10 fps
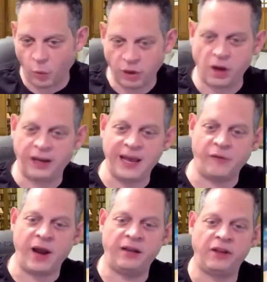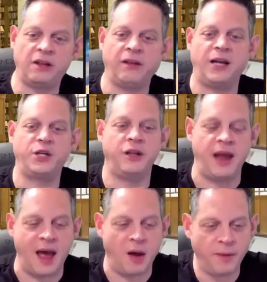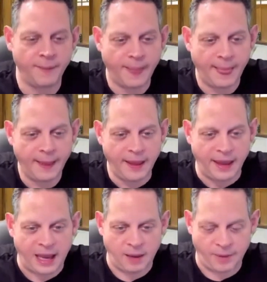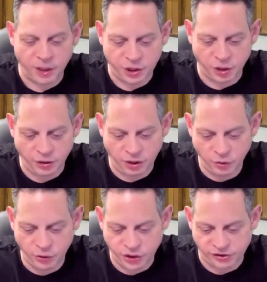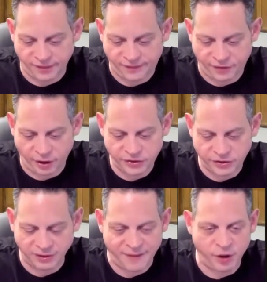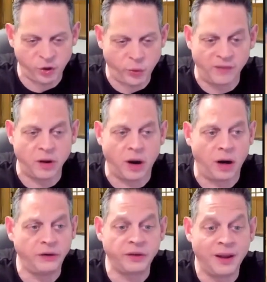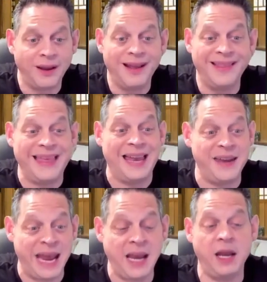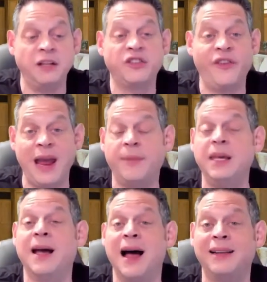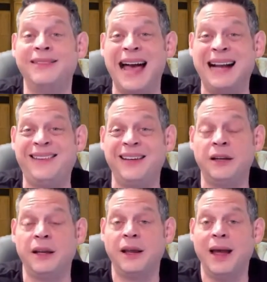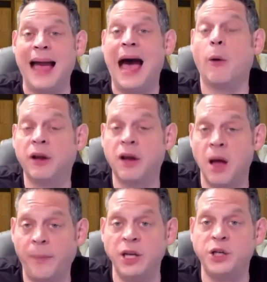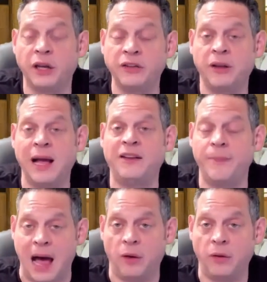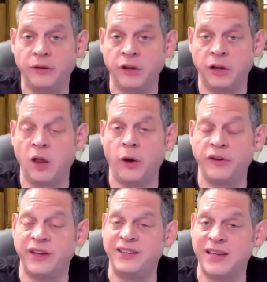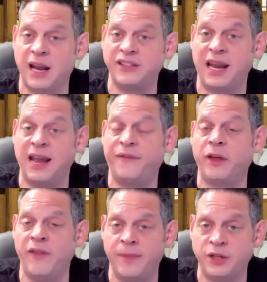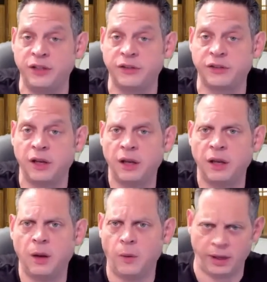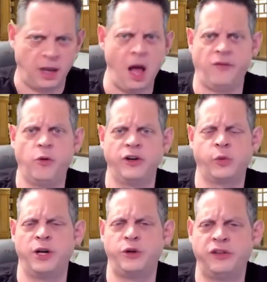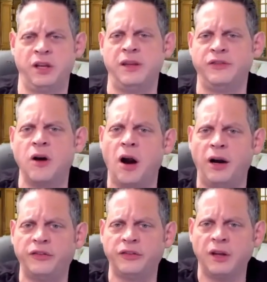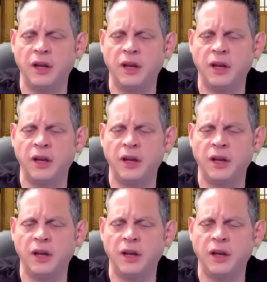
going to get right into the collection now, and I'm going to show you just the first 11 or 12 cards that Nate and his family contacted our company, Just Collect, about. So in other words, they sent us a handful of images. We're like, oh, of course we're interested in these cards.